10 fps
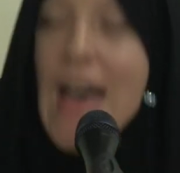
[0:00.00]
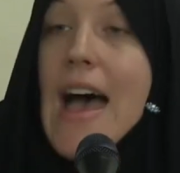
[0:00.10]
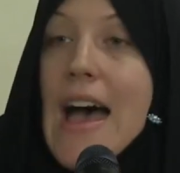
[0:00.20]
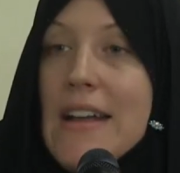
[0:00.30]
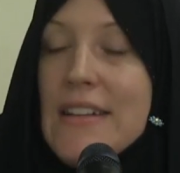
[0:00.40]

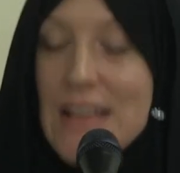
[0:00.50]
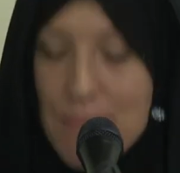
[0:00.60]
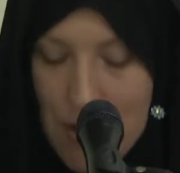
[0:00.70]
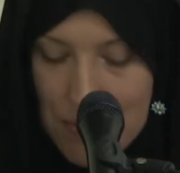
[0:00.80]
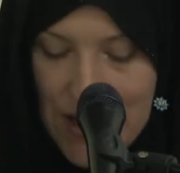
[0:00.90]
And the
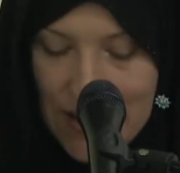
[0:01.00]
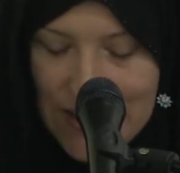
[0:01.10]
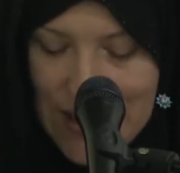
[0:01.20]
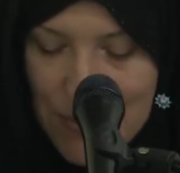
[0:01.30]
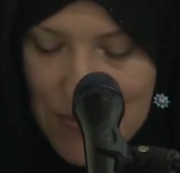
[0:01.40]
imam
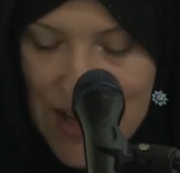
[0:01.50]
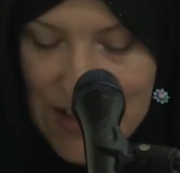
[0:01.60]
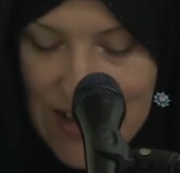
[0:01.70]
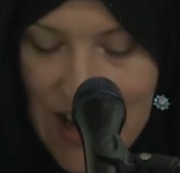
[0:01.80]
tells him that